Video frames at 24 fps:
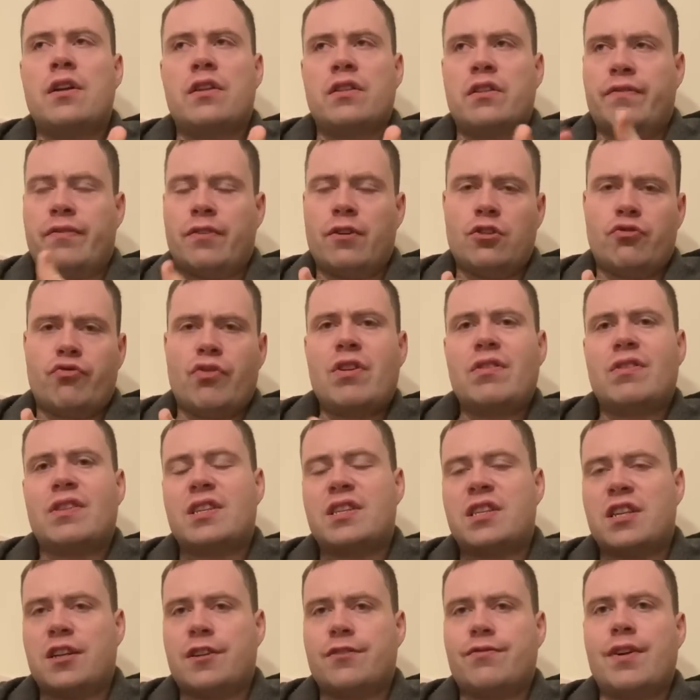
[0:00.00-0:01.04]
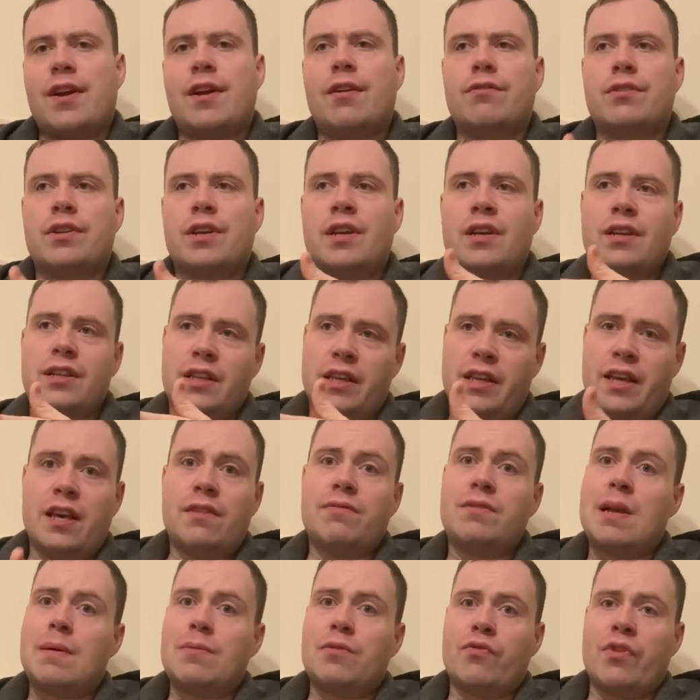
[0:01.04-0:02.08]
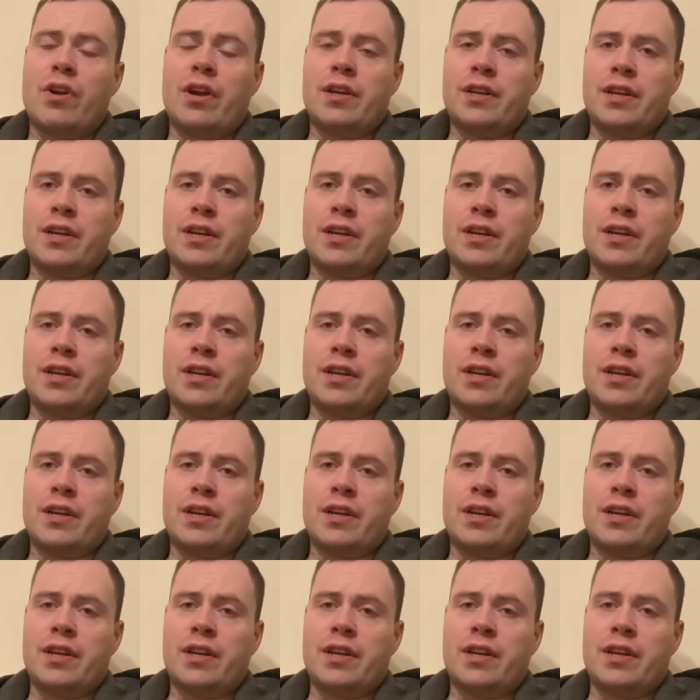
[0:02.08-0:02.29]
The first round of the sixth round, you give them to Ryan